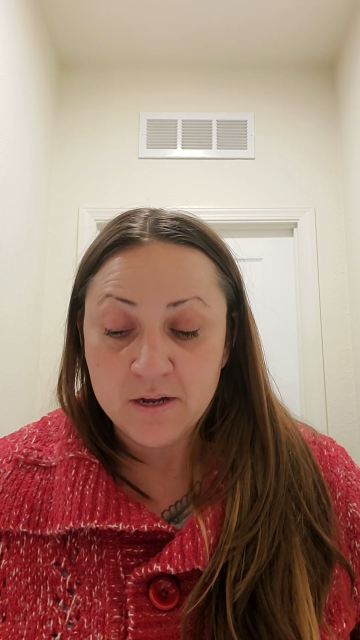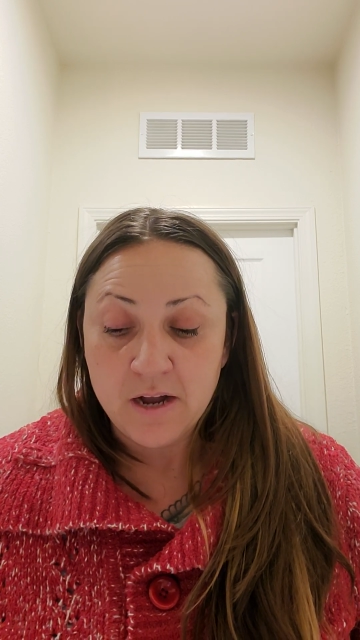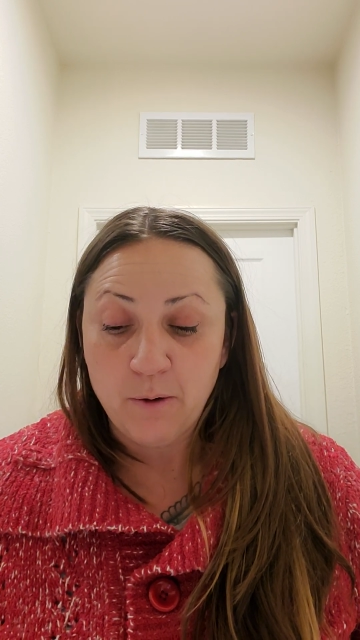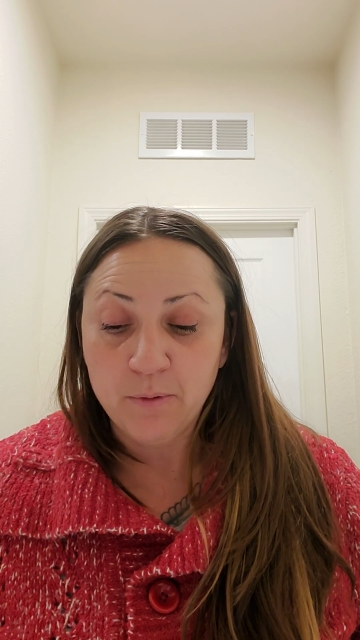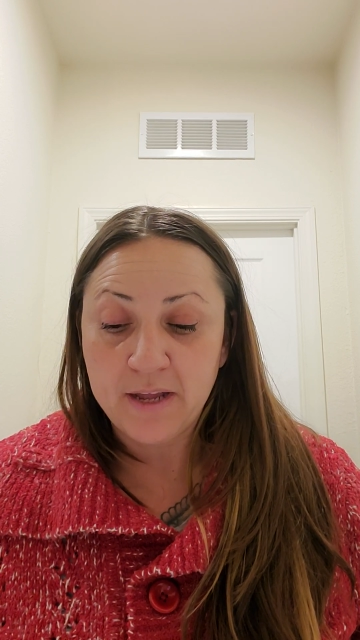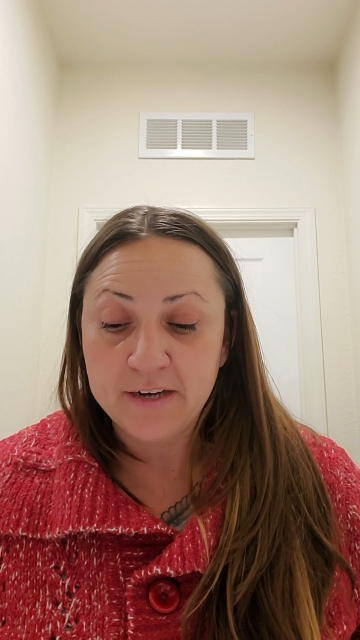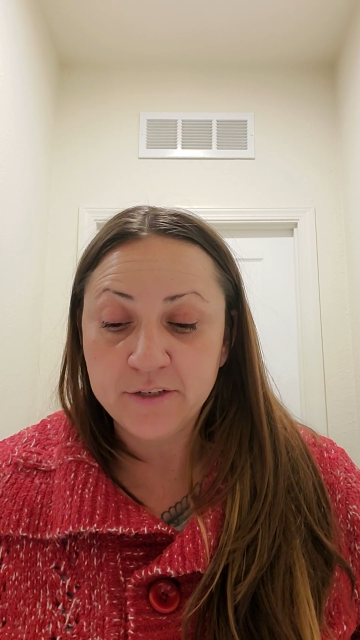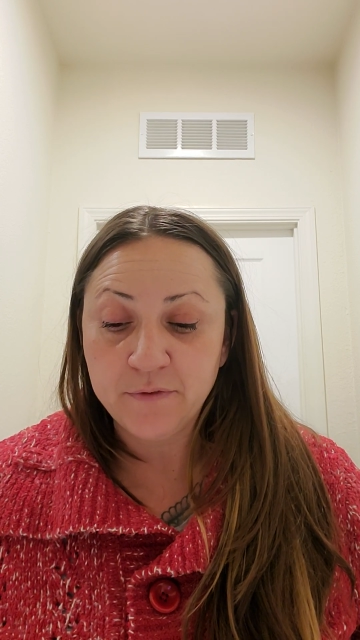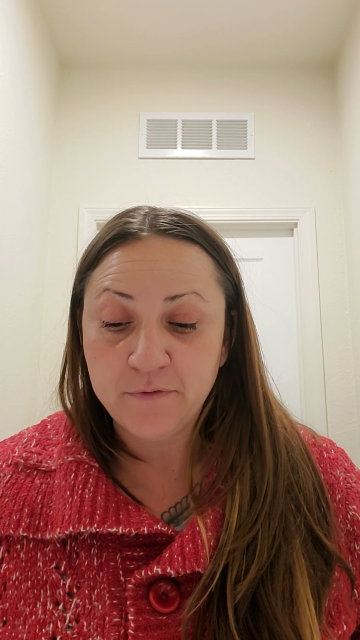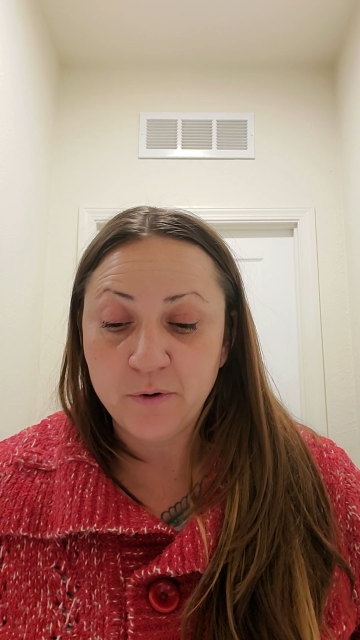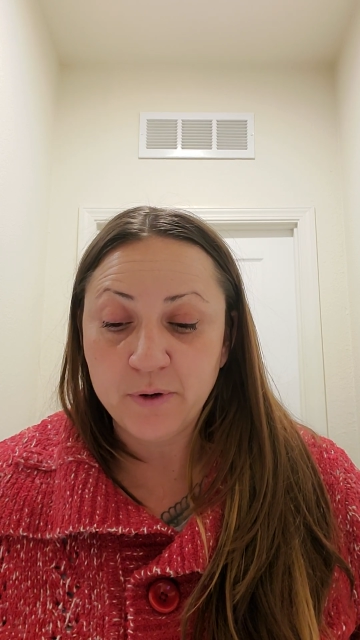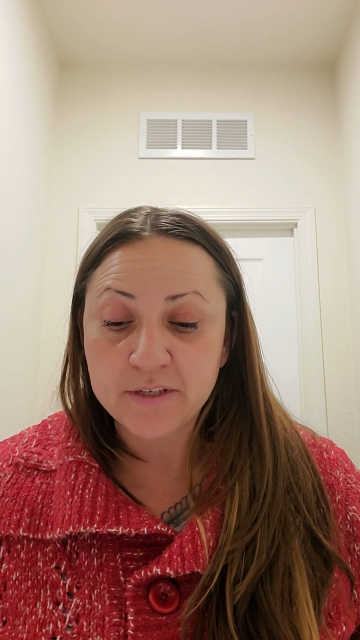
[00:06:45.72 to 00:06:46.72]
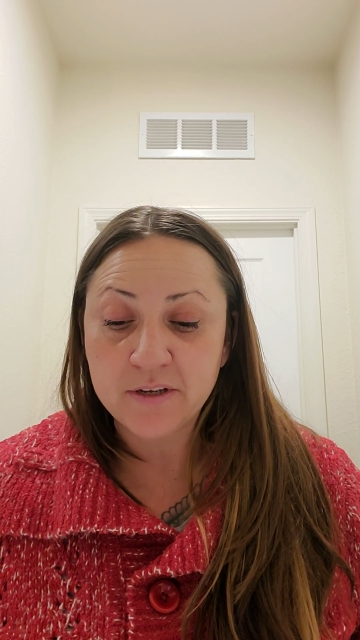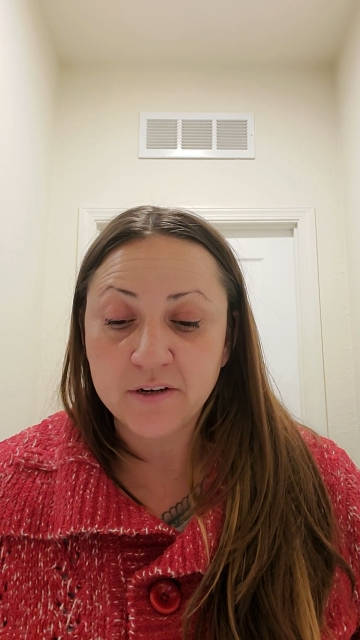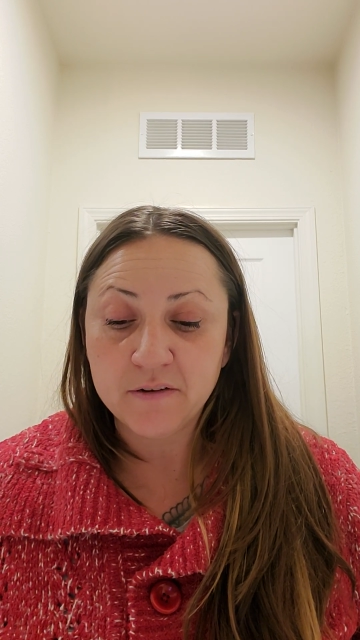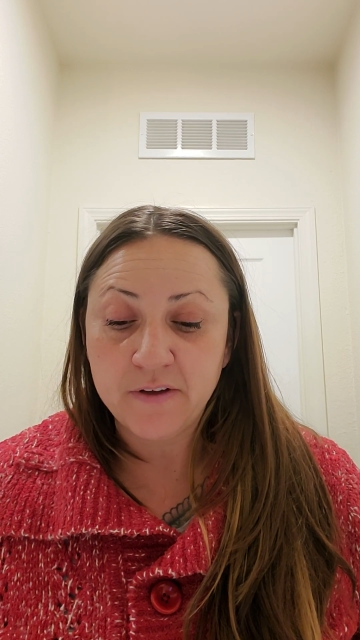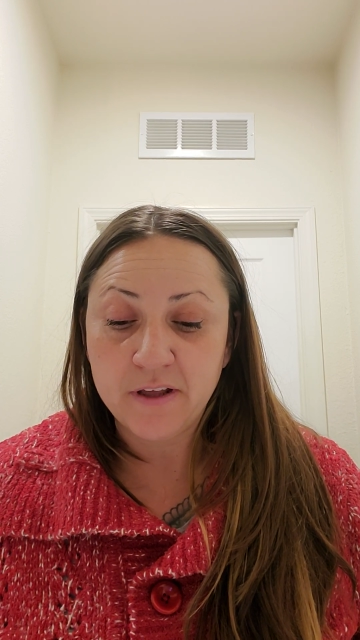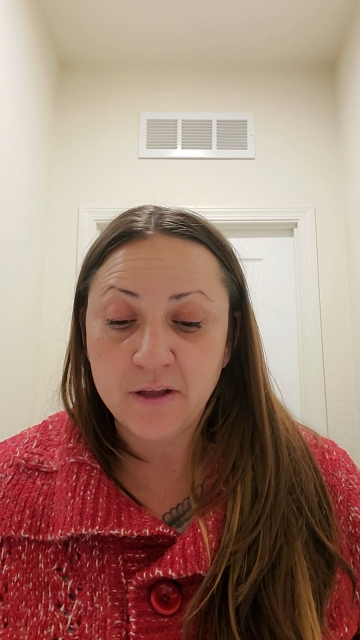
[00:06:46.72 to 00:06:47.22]
I would like to focus on
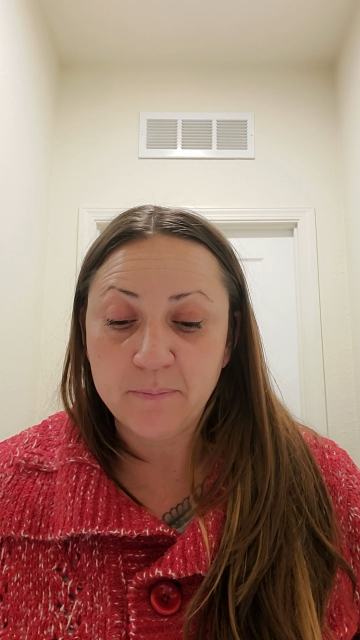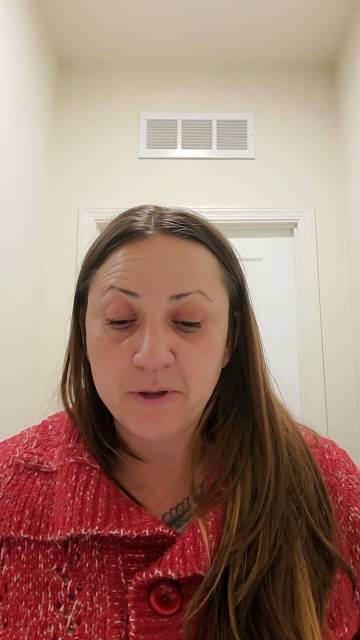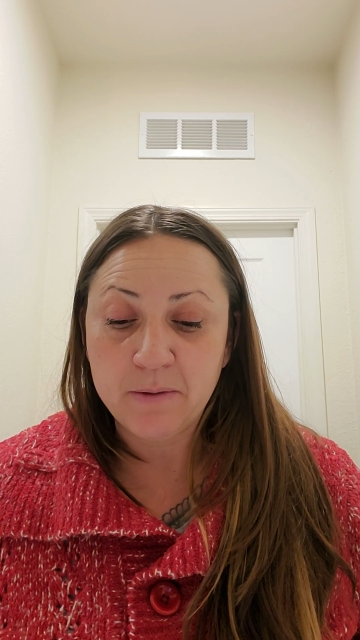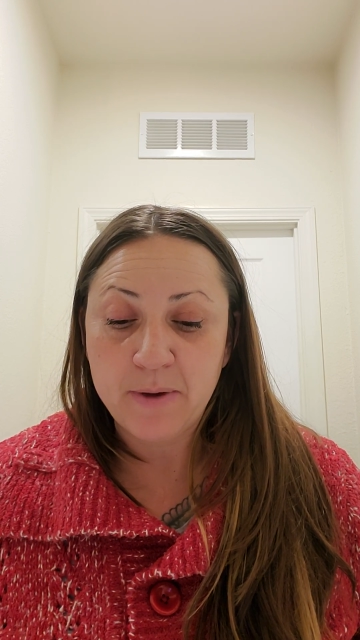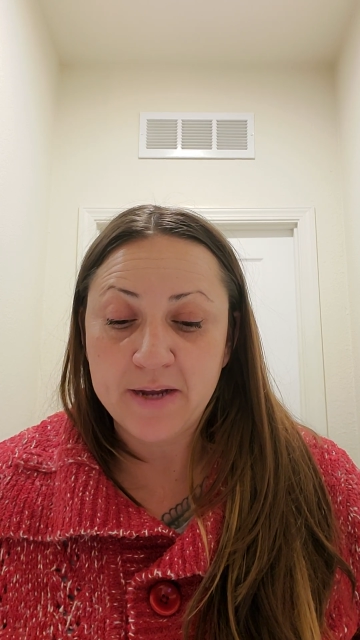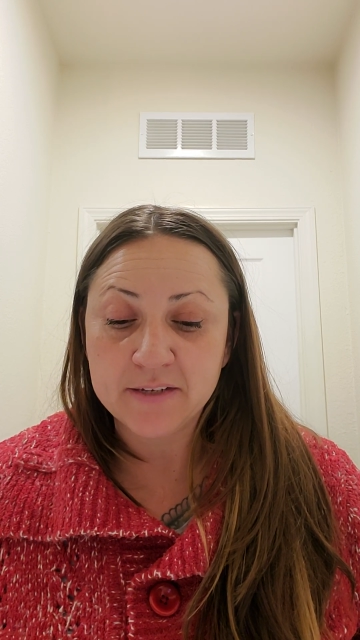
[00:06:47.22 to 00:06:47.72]
developing my